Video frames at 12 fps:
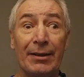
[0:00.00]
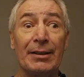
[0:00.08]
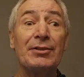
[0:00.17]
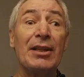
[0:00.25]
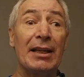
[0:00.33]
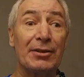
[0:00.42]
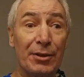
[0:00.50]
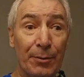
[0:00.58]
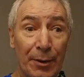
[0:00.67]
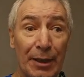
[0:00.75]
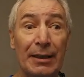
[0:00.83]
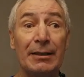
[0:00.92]
this has
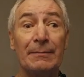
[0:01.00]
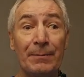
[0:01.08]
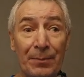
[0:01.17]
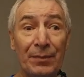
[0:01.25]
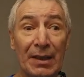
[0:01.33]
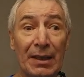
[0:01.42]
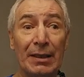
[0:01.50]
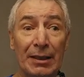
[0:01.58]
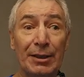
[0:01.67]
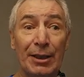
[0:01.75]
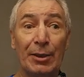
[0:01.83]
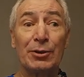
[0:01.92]
3,
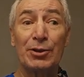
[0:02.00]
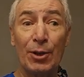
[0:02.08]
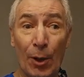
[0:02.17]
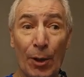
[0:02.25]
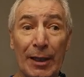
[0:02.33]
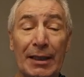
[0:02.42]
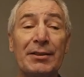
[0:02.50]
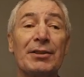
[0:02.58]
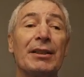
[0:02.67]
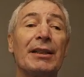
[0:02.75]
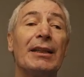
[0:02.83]
stories.